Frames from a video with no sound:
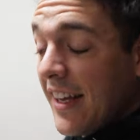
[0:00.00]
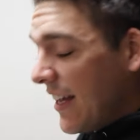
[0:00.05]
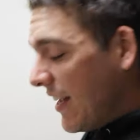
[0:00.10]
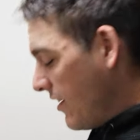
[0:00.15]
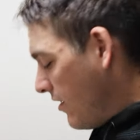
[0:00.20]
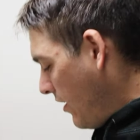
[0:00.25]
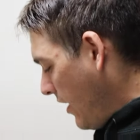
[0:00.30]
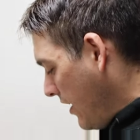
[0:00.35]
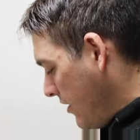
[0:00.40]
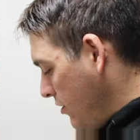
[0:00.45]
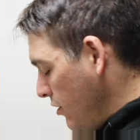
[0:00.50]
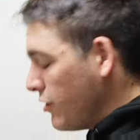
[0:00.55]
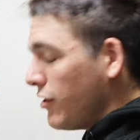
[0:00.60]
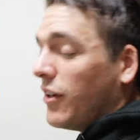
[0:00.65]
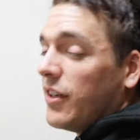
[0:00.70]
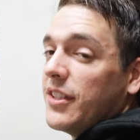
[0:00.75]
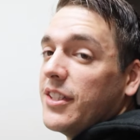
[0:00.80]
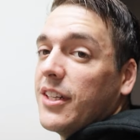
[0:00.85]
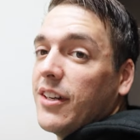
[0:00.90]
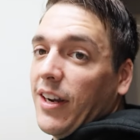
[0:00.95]
I don't know. As you
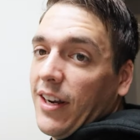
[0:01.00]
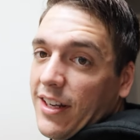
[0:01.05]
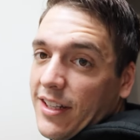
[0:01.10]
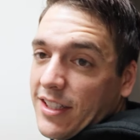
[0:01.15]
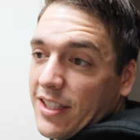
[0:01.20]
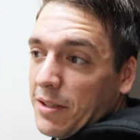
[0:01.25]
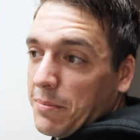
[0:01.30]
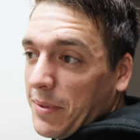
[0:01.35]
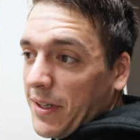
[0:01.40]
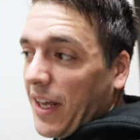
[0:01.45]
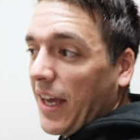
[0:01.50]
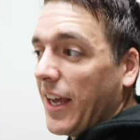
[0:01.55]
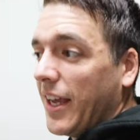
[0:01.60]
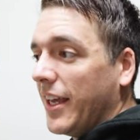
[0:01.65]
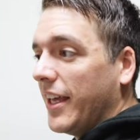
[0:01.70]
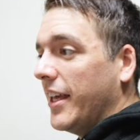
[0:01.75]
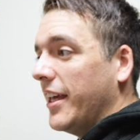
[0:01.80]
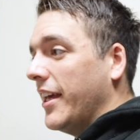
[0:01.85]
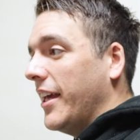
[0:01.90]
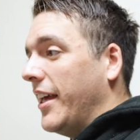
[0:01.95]
saw, Sarah had a sleepy
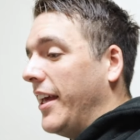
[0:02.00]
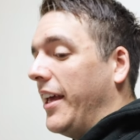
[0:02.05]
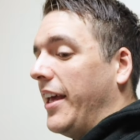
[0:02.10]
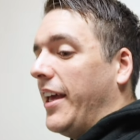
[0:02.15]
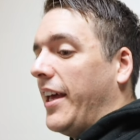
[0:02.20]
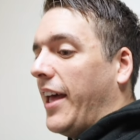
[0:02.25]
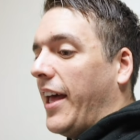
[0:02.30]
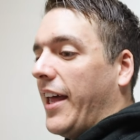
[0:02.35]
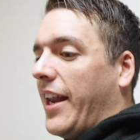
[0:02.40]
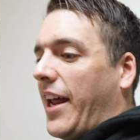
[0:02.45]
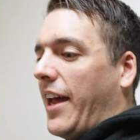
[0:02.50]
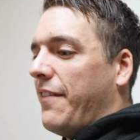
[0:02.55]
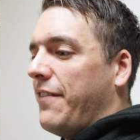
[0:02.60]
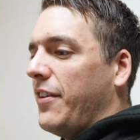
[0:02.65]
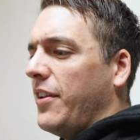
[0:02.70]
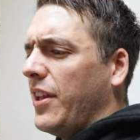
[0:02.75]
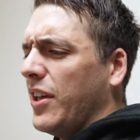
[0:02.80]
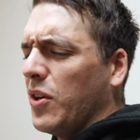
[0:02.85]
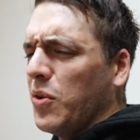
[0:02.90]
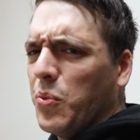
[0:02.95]
day. And I
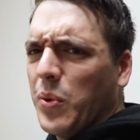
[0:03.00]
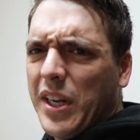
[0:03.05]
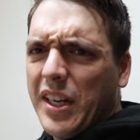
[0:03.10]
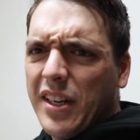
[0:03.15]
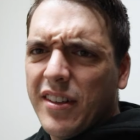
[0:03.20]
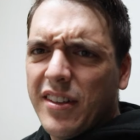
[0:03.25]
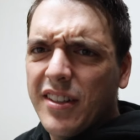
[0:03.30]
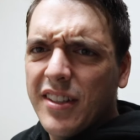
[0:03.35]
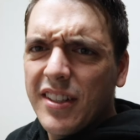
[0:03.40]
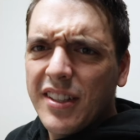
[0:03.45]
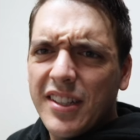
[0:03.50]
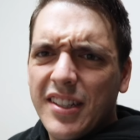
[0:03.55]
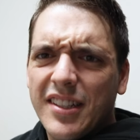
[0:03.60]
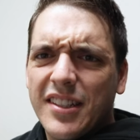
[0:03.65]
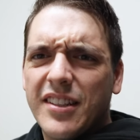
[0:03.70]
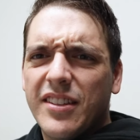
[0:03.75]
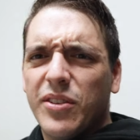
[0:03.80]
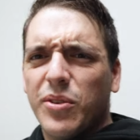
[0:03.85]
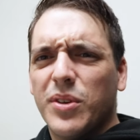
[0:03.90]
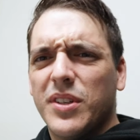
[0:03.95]
felt like weird
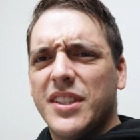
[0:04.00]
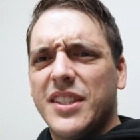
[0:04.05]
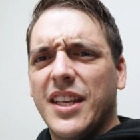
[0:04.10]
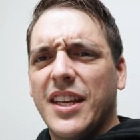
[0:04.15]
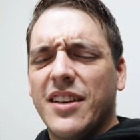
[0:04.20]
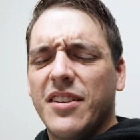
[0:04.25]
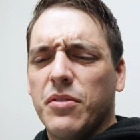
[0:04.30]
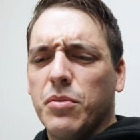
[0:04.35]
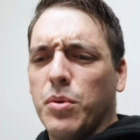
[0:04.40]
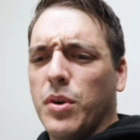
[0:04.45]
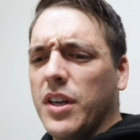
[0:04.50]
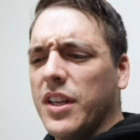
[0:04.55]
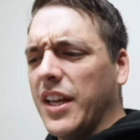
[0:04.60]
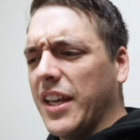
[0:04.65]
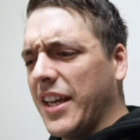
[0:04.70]
towards the end of work.